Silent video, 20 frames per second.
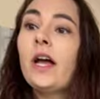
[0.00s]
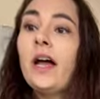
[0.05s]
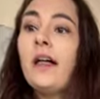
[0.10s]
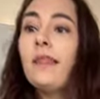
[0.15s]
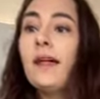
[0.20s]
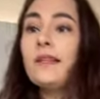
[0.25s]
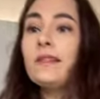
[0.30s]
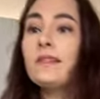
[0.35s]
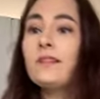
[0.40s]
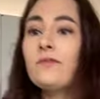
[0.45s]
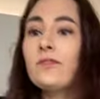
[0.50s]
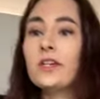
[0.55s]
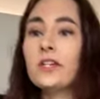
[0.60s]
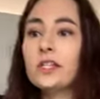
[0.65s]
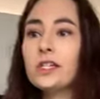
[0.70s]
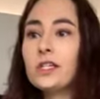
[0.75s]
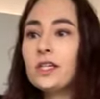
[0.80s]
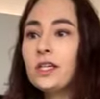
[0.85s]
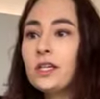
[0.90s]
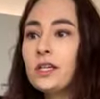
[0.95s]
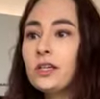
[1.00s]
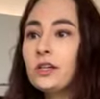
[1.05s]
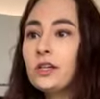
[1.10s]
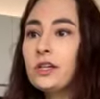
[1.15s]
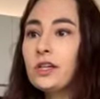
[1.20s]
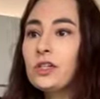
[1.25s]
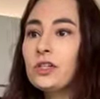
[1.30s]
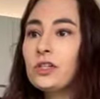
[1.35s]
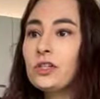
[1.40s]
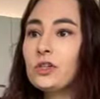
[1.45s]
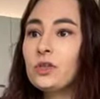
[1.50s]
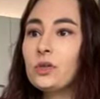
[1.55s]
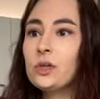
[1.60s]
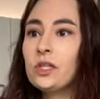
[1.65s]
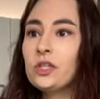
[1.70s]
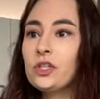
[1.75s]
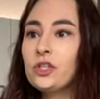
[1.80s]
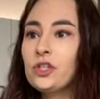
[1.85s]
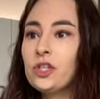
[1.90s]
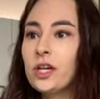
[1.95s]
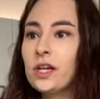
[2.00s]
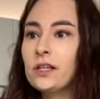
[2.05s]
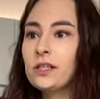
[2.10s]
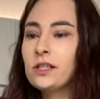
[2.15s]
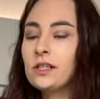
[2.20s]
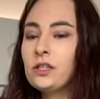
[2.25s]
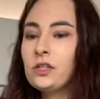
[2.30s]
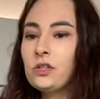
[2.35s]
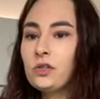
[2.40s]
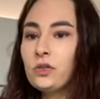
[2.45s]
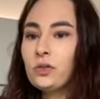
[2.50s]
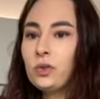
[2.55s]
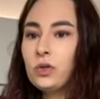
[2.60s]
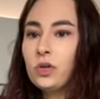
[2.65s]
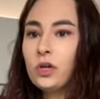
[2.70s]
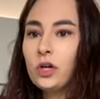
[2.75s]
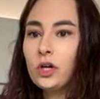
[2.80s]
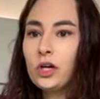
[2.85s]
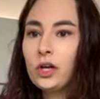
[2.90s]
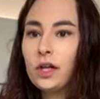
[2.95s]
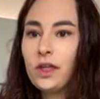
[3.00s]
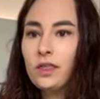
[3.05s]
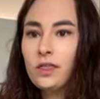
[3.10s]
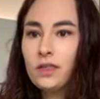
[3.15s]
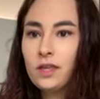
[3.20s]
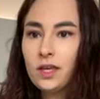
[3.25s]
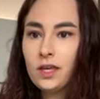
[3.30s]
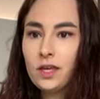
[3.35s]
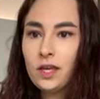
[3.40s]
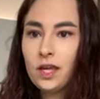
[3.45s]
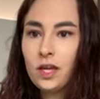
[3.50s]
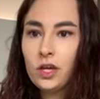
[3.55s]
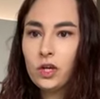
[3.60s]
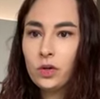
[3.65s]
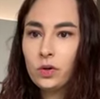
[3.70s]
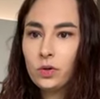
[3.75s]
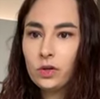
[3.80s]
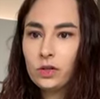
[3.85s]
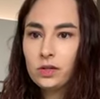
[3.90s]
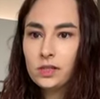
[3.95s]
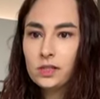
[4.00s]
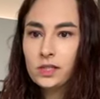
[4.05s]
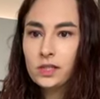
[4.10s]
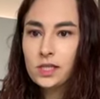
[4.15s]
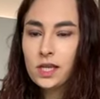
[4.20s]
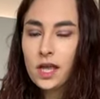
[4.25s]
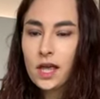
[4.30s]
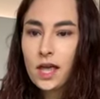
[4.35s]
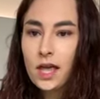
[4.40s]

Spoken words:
That's the first thing you're gonna do, is just to cook the noodles.